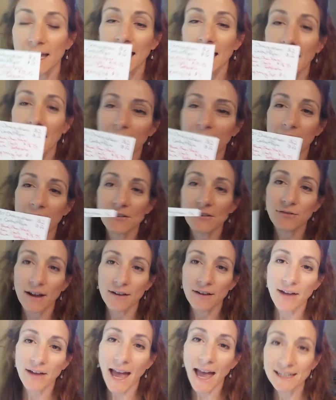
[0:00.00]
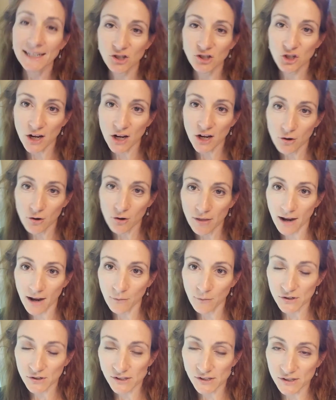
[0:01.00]
And if I've had to share that
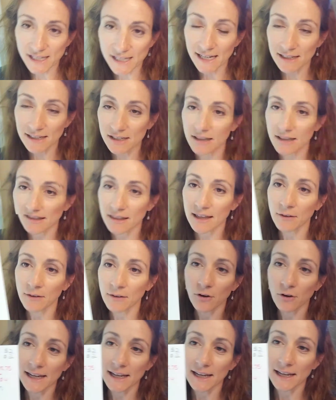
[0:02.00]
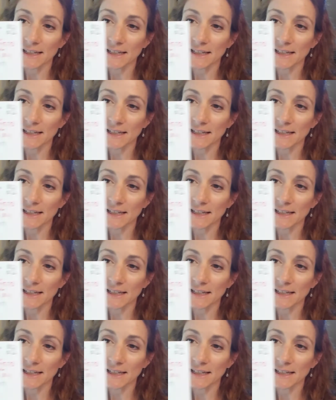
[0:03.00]
receipt, then I write